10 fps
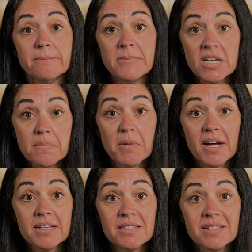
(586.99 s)

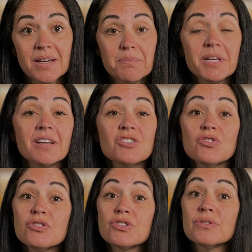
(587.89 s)
minimized because
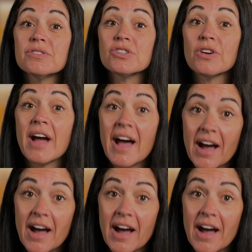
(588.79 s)
your students are